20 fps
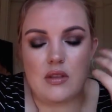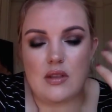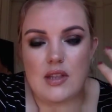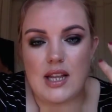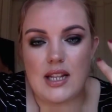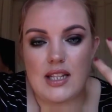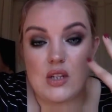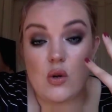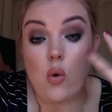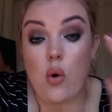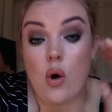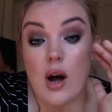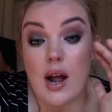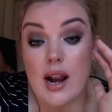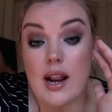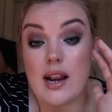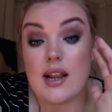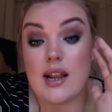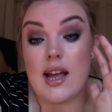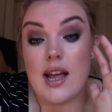it's
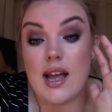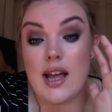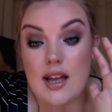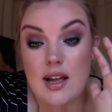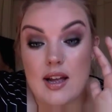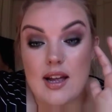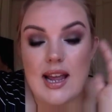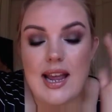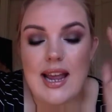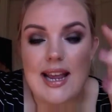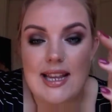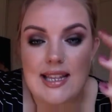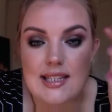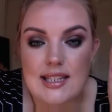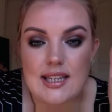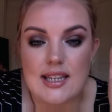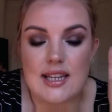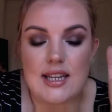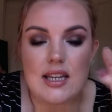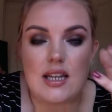quite
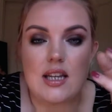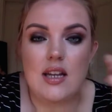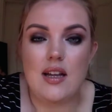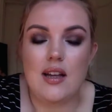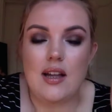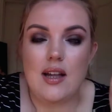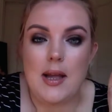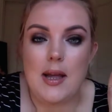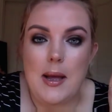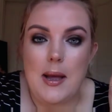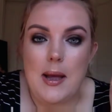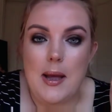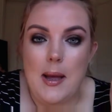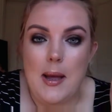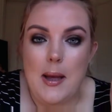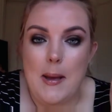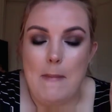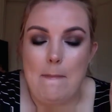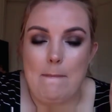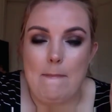easy
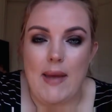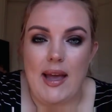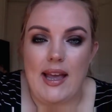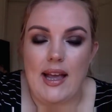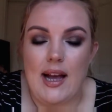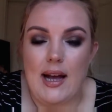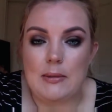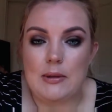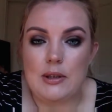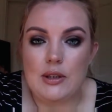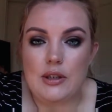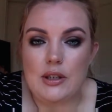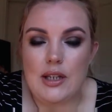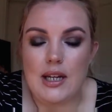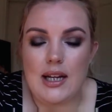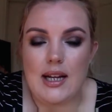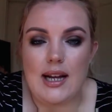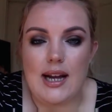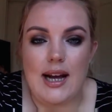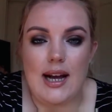makeup look.
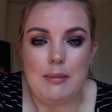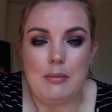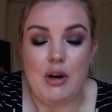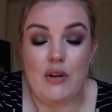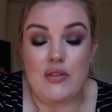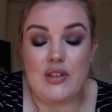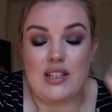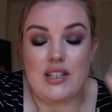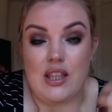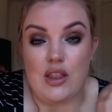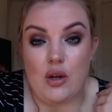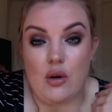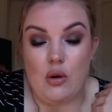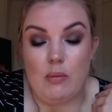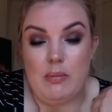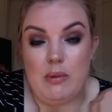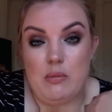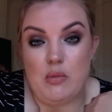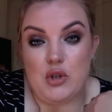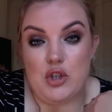Obviously, they're a
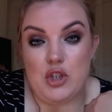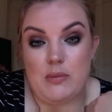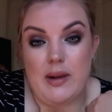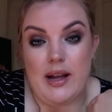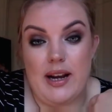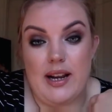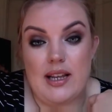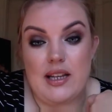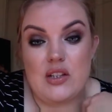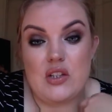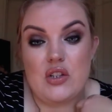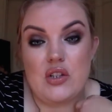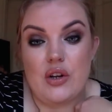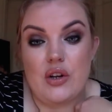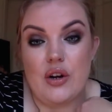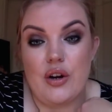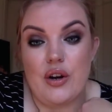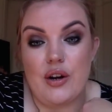bit more dramatic. So